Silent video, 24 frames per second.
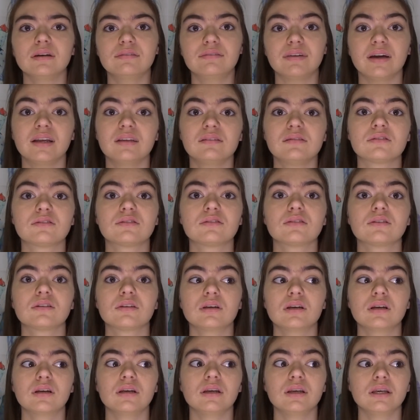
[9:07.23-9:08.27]
events
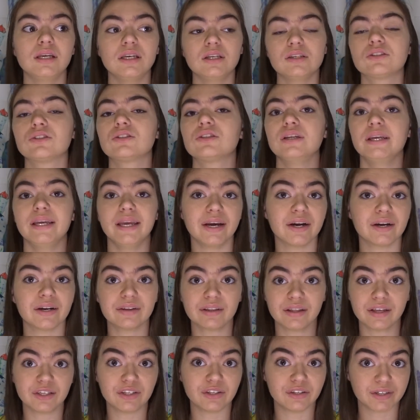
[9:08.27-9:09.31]
each
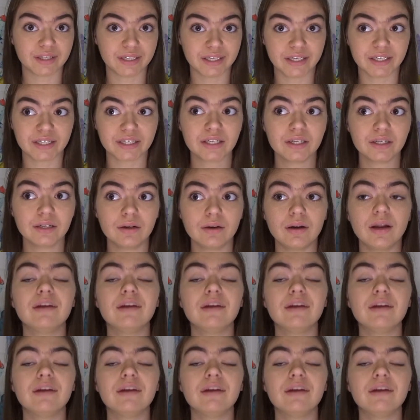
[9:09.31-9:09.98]
year that you hear.